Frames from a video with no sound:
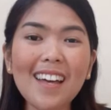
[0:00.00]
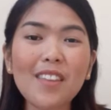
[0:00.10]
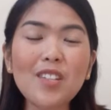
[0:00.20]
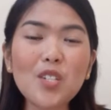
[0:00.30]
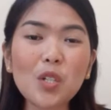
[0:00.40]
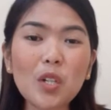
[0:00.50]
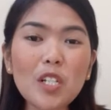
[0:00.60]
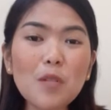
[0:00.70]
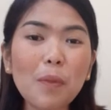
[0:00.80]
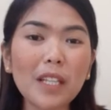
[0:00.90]
The
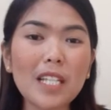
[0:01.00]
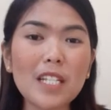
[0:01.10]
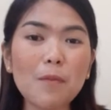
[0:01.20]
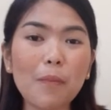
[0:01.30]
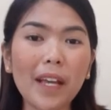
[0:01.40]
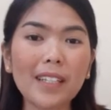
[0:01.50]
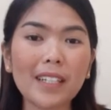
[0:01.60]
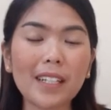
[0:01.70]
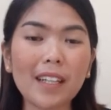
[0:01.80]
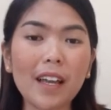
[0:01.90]
schools
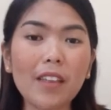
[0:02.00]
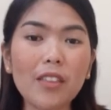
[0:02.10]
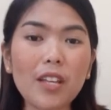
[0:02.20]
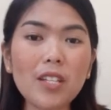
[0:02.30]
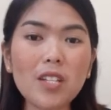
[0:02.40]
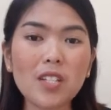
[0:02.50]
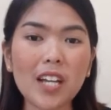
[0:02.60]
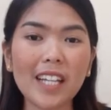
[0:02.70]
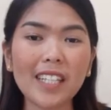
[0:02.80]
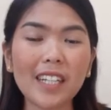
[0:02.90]
participated in this
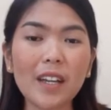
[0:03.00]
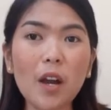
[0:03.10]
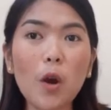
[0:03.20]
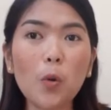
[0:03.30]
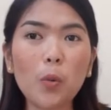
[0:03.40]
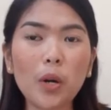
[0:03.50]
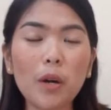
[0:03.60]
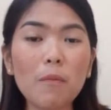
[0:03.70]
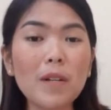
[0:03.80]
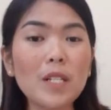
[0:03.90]
study
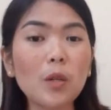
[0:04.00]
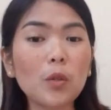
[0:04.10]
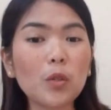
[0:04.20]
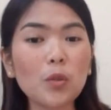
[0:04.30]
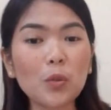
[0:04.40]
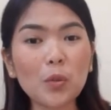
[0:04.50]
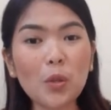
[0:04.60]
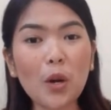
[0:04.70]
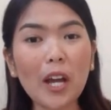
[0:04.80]
were Masalukut Uno